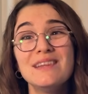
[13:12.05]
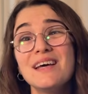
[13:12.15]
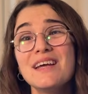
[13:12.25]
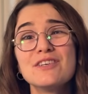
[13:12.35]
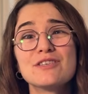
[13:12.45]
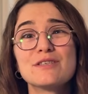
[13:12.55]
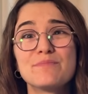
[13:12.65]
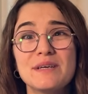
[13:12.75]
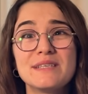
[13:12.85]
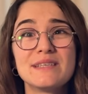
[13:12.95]
Then I
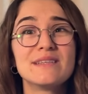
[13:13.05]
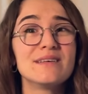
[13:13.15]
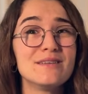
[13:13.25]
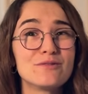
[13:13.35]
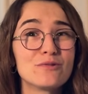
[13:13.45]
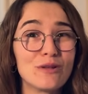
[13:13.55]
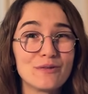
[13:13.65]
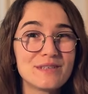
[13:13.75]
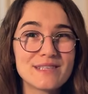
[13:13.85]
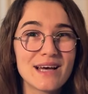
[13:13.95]
just paste it into
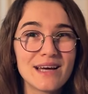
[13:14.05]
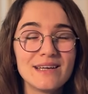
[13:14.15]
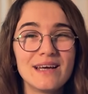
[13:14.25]
Claude Design,